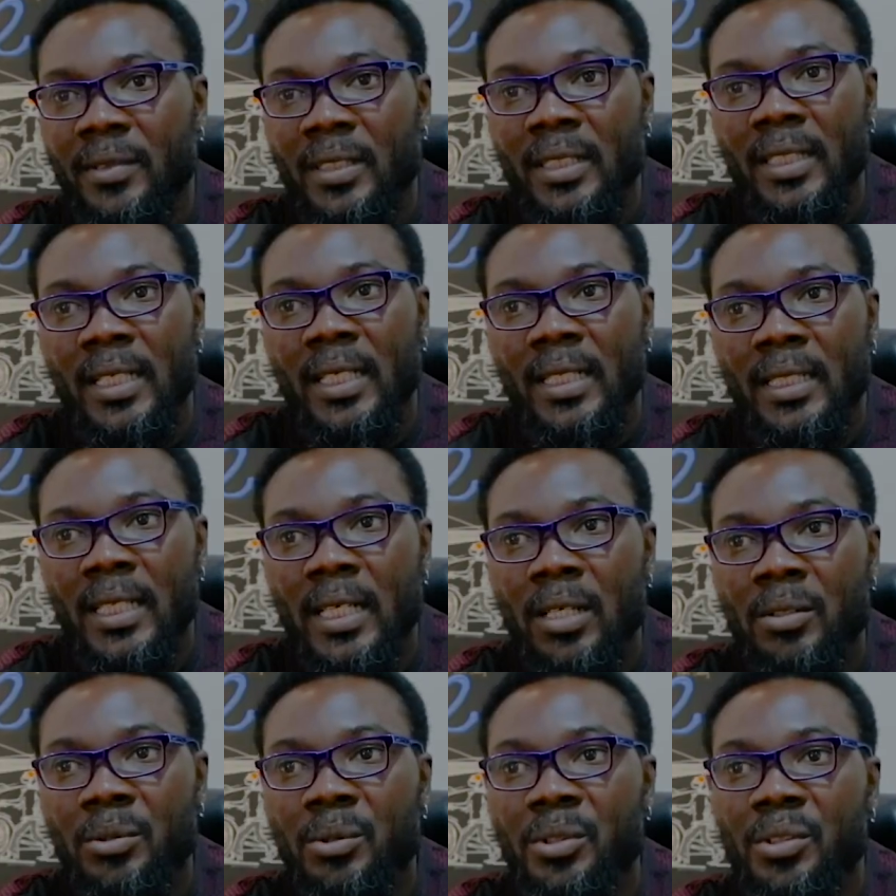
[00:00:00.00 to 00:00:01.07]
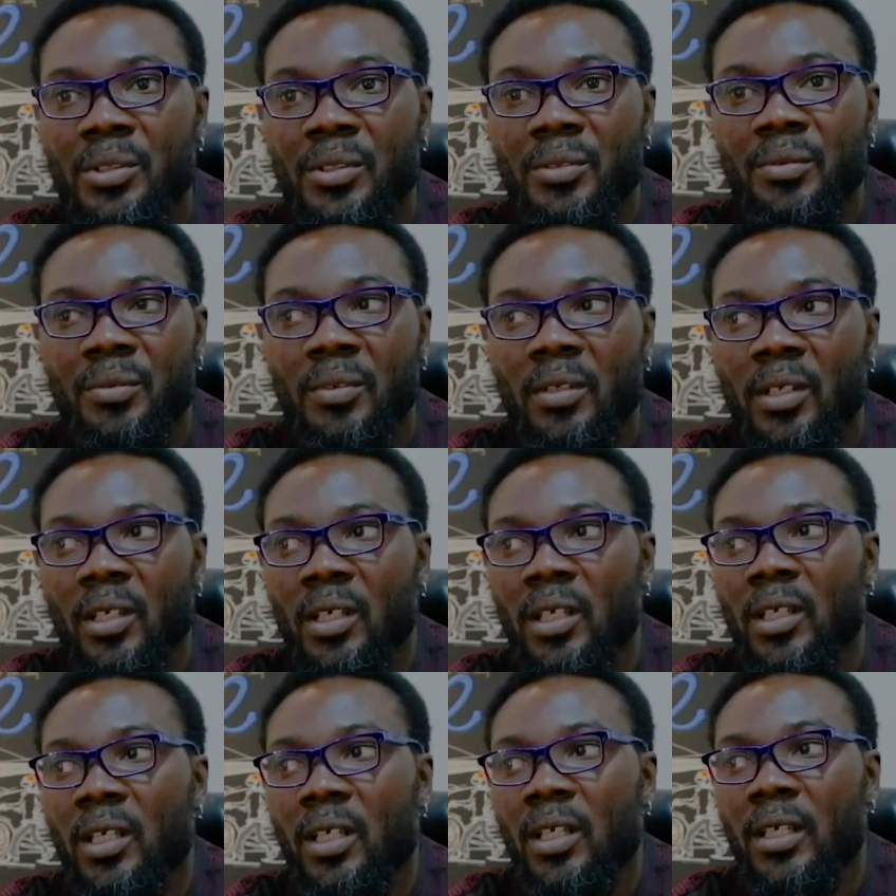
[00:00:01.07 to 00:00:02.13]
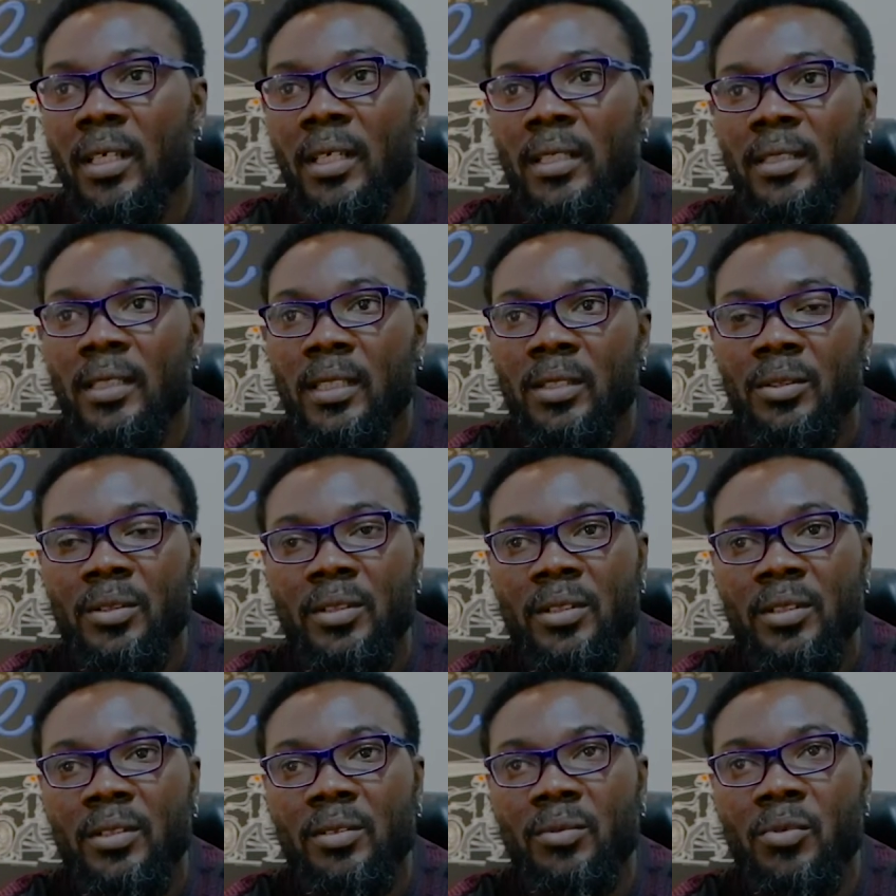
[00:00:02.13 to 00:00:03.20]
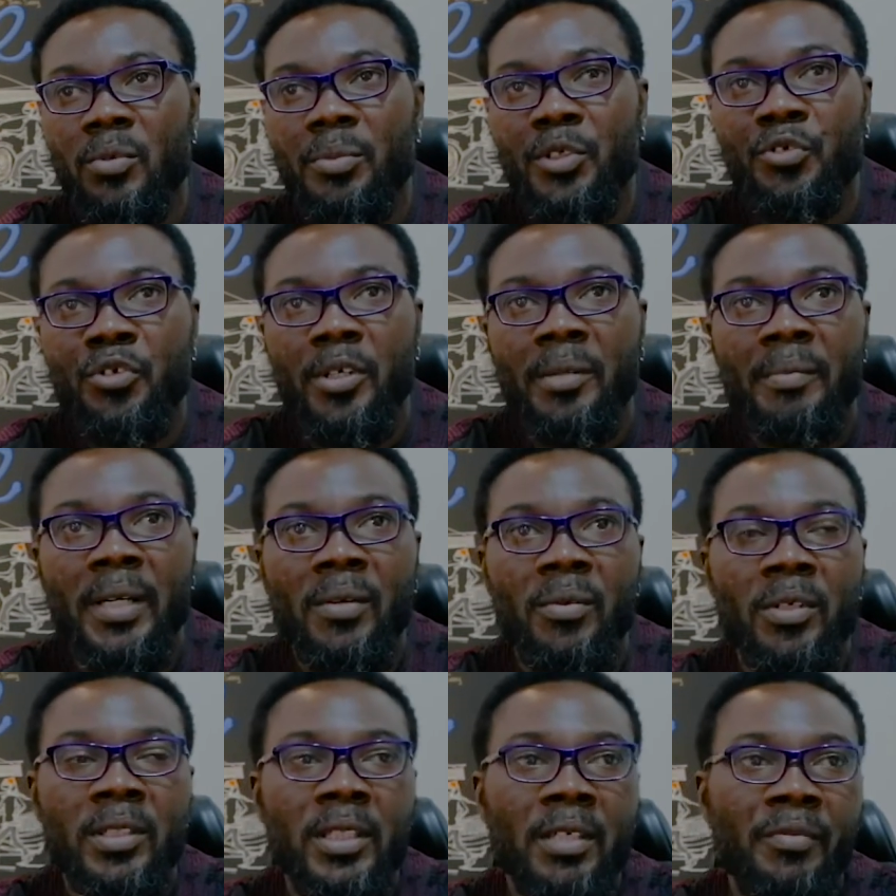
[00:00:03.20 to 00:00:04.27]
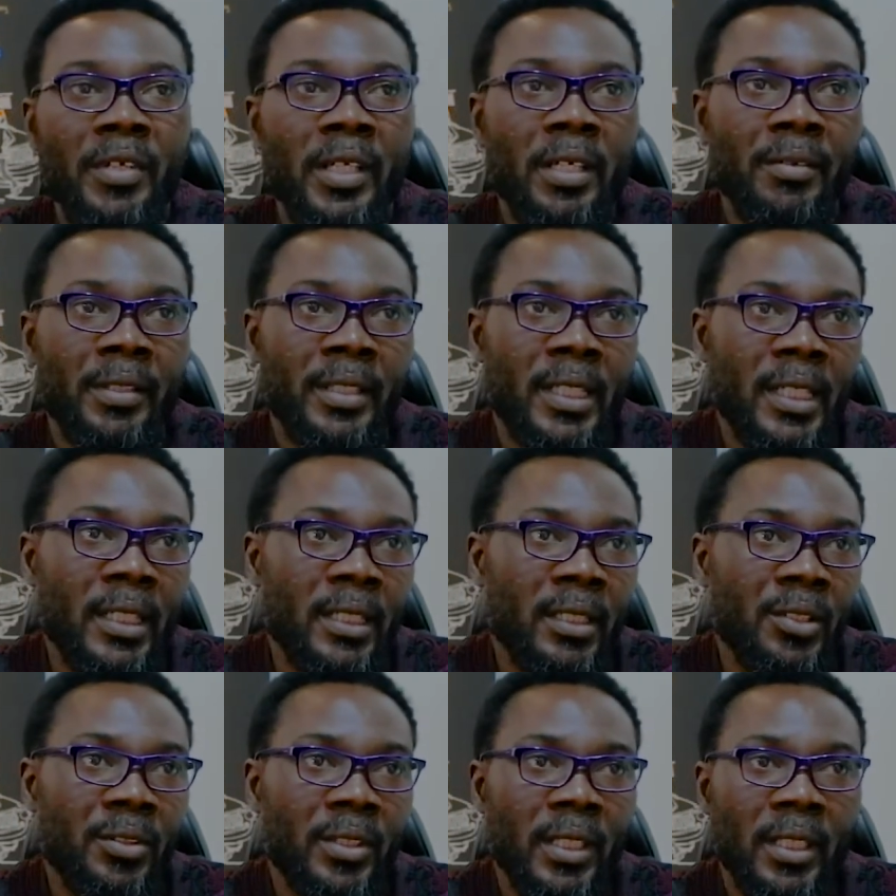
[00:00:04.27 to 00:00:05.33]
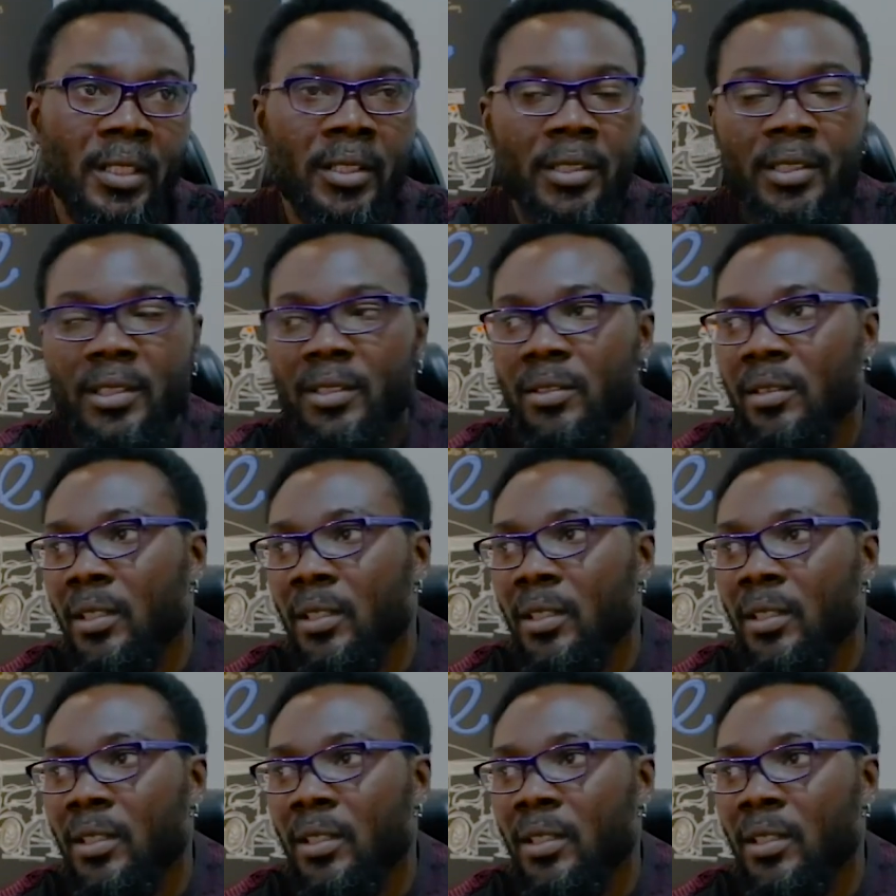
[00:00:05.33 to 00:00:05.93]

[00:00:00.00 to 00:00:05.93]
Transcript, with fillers: The art house, the art house will be throwing my works every now and then to their auction.